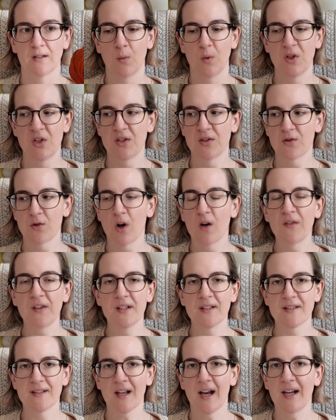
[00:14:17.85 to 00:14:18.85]
which is
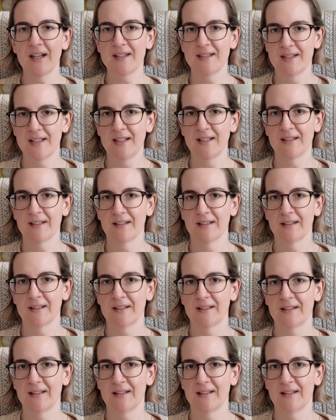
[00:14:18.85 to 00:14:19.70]
obvious I didn't.